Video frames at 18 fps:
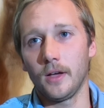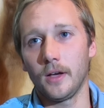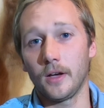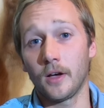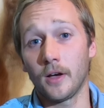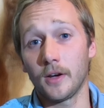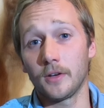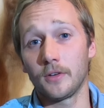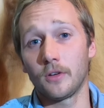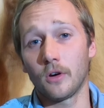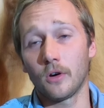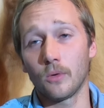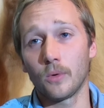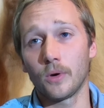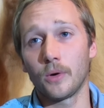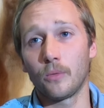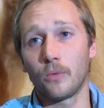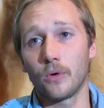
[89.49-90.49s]
got a
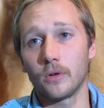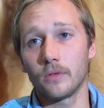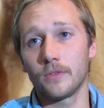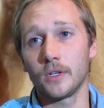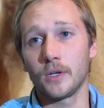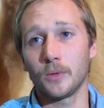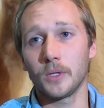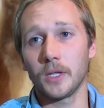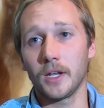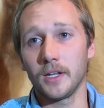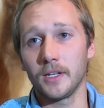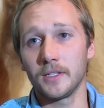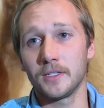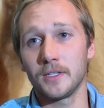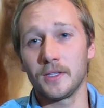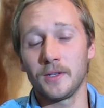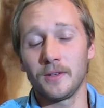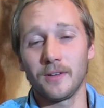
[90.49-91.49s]
Darwin Award, if you know what that
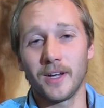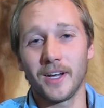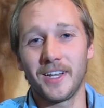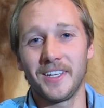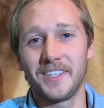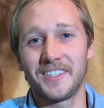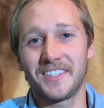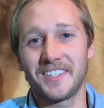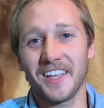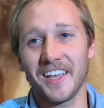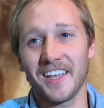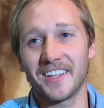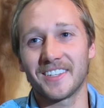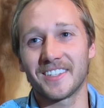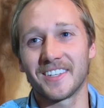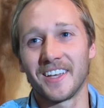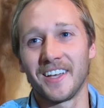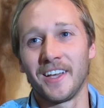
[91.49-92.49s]
is, in the United
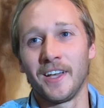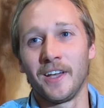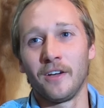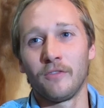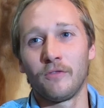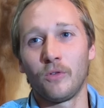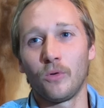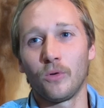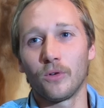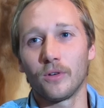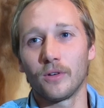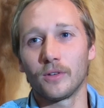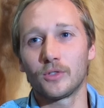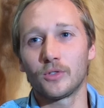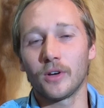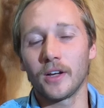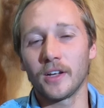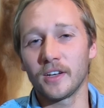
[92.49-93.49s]
States, for
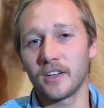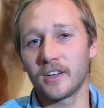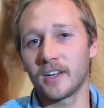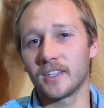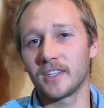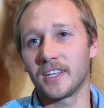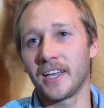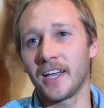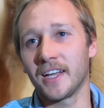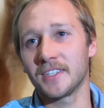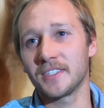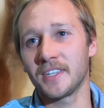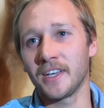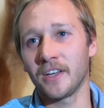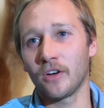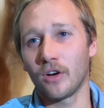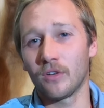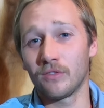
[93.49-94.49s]
trying to cut the gas
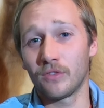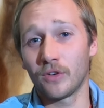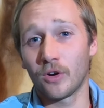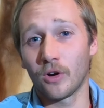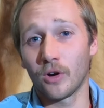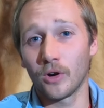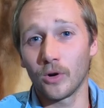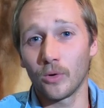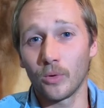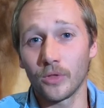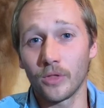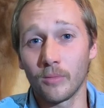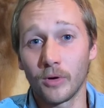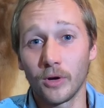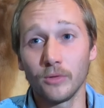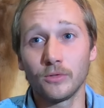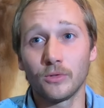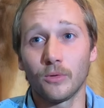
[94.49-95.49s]
tank off of a car with a
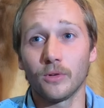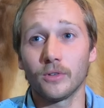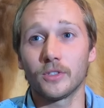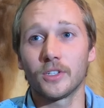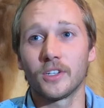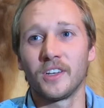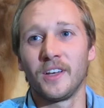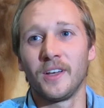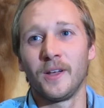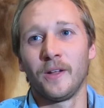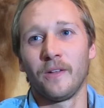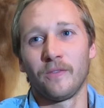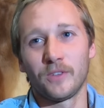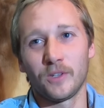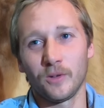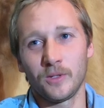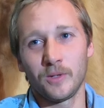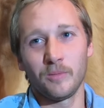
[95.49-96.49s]
blowtorch.
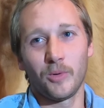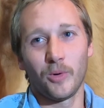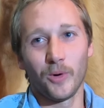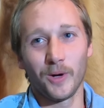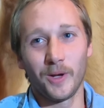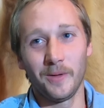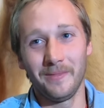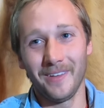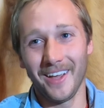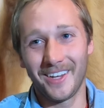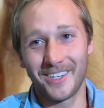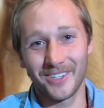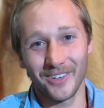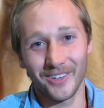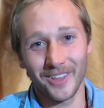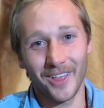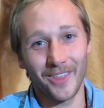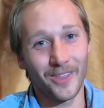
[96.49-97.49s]
So it's important to make
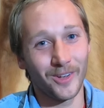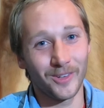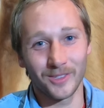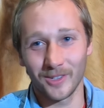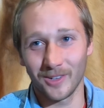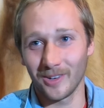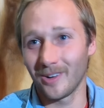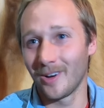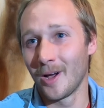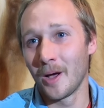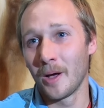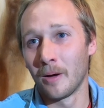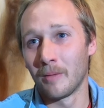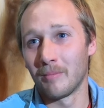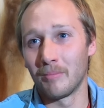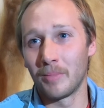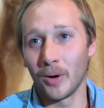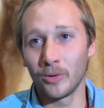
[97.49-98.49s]
sure that those are
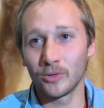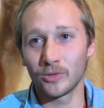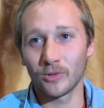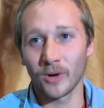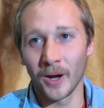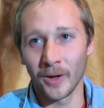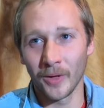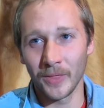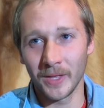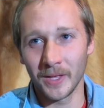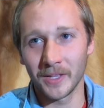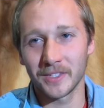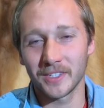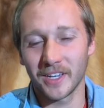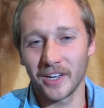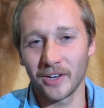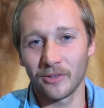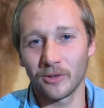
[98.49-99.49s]
bone dry on the
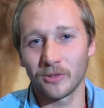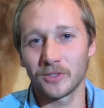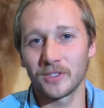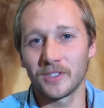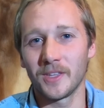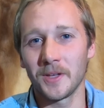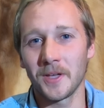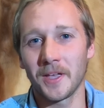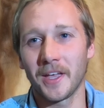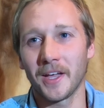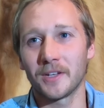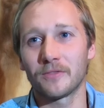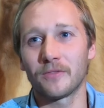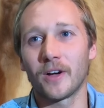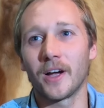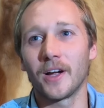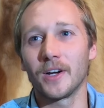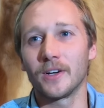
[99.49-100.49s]
inside or else they can catch
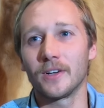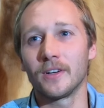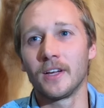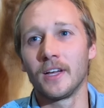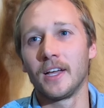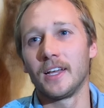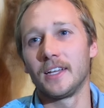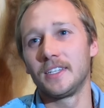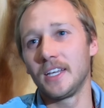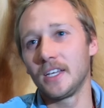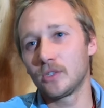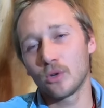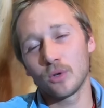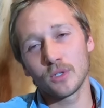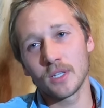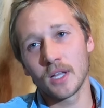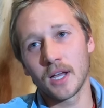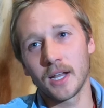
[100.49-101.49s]
fire.
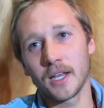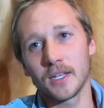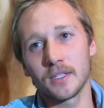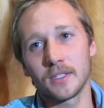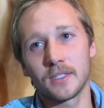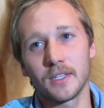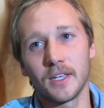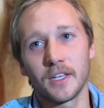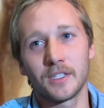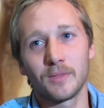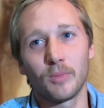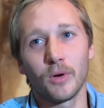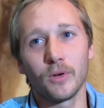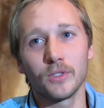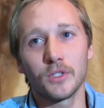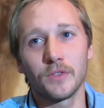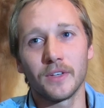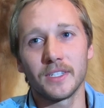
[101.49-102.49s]
Diesel is not as
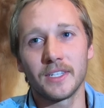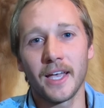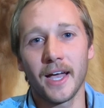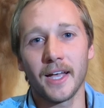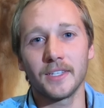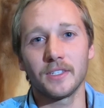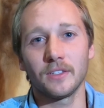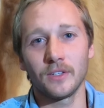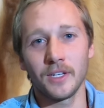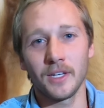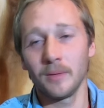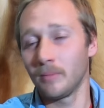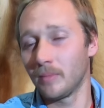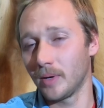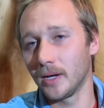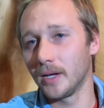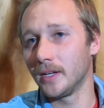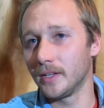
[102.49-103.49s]
explosive as gasoline,
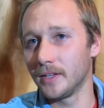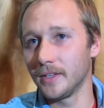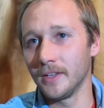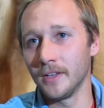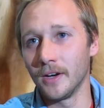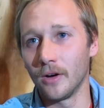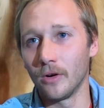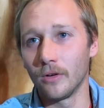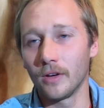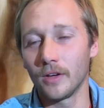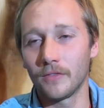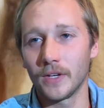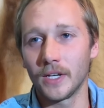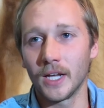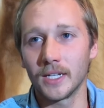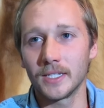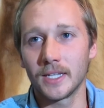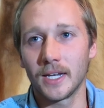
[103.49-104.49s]
but if it
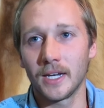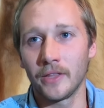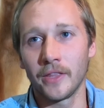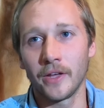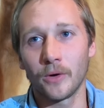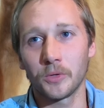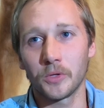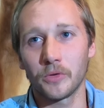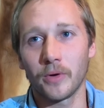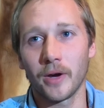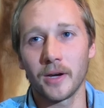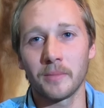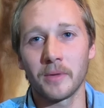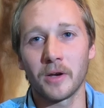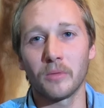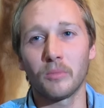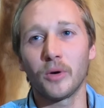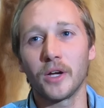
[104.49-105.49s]
does get in there with the right
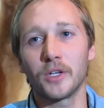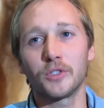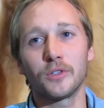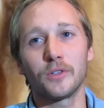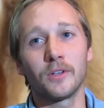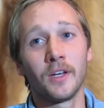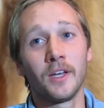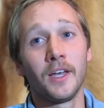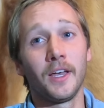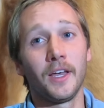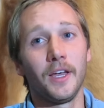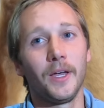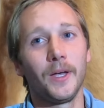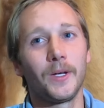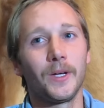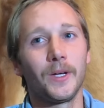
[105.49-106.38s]
amount of pressure, it